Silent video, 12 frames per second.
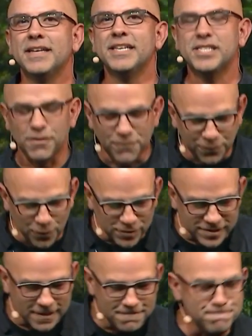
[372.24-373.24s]
is the
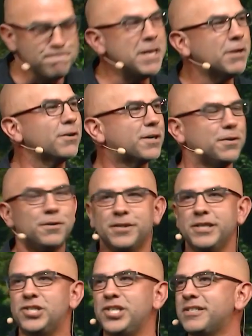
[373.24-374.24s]
first
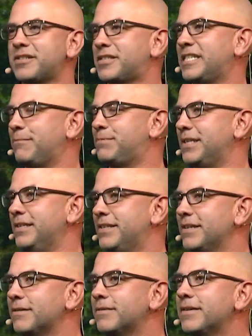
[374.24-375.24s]
miracle that Jesus steps
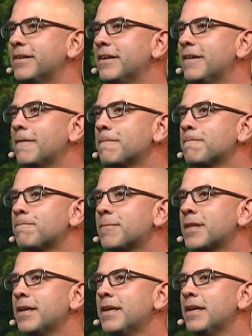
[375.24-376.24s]
into.
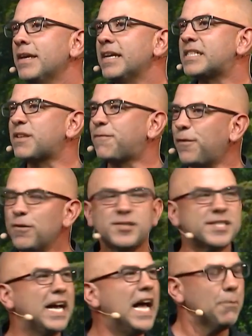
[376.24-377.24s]
It's the
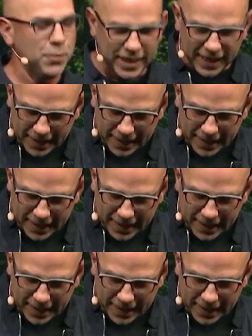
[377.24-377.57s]
first time where he